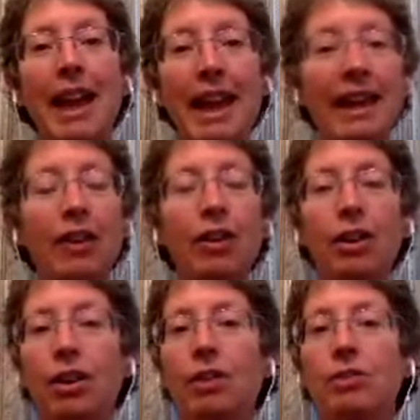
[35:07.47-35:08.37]

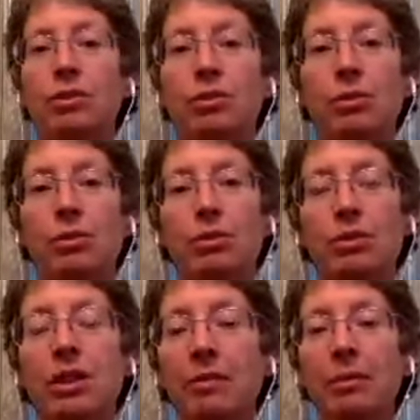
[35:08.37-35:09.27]
anchor to
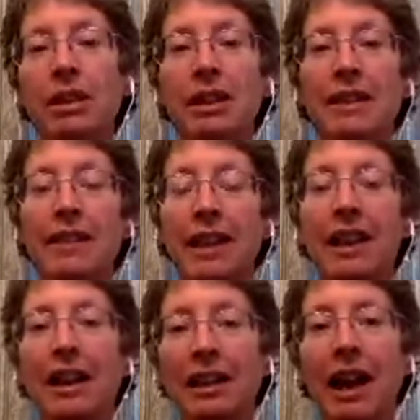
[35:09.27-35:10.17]
something that
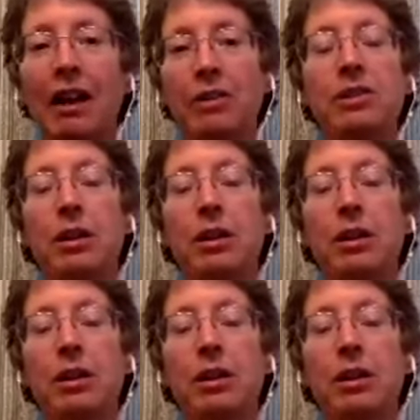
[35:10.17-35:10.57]
allows